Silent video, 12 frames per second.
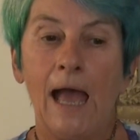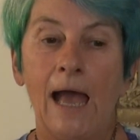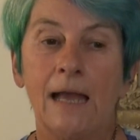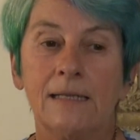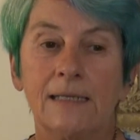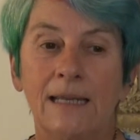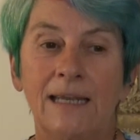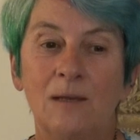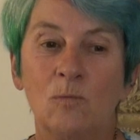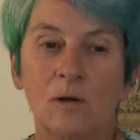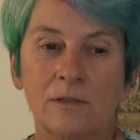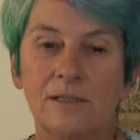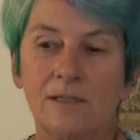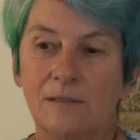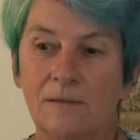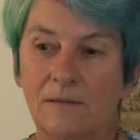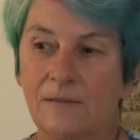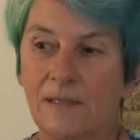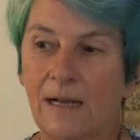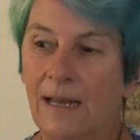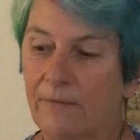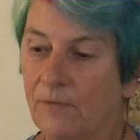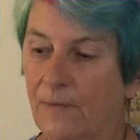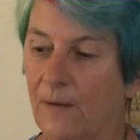And he wanted to
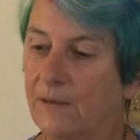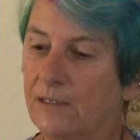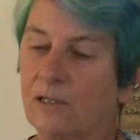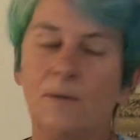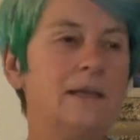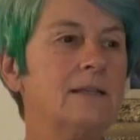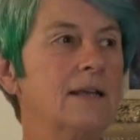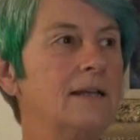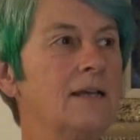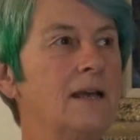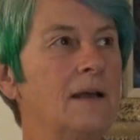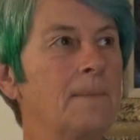clarify this, so he said,